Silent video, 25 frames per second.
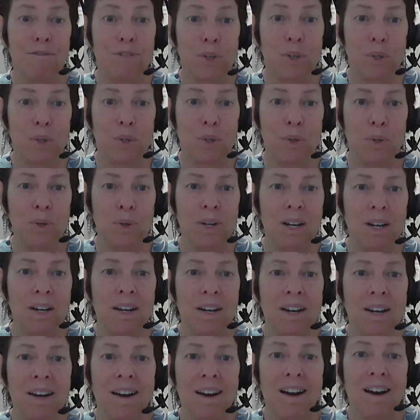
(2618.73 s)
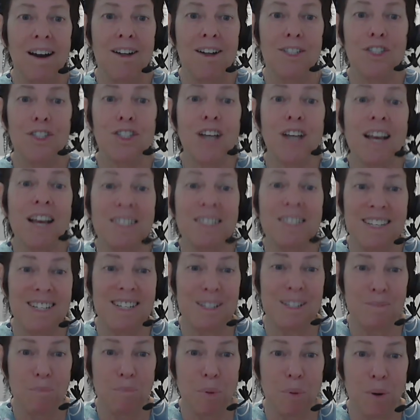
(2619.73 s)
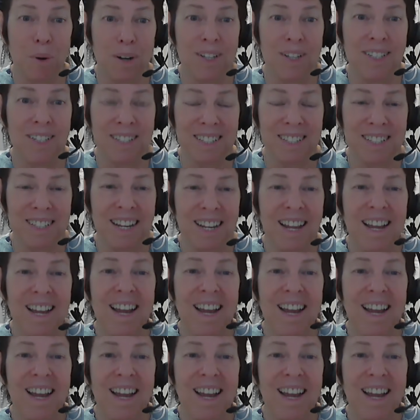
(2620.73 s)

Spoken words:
food are just as important.